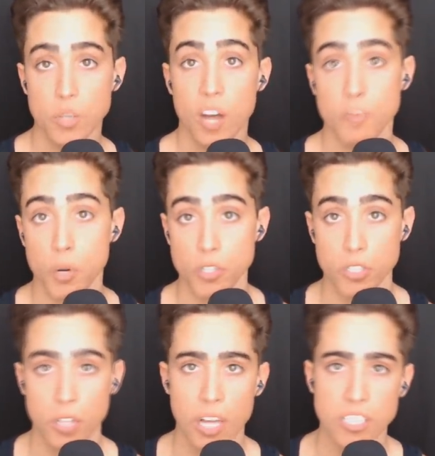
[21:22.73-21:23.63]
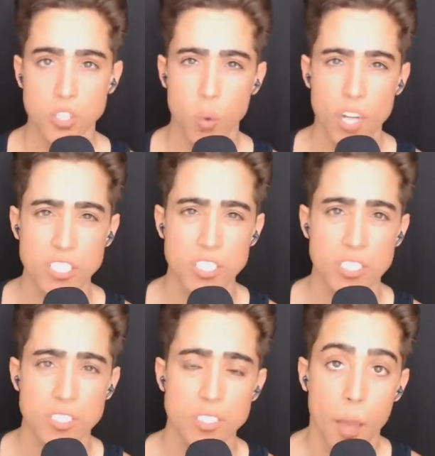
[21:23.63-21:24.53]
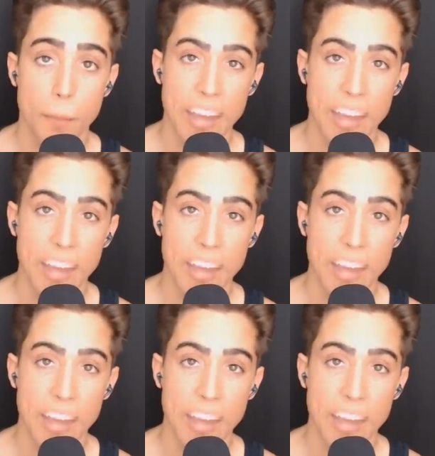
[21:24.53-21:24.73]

have personalized questions.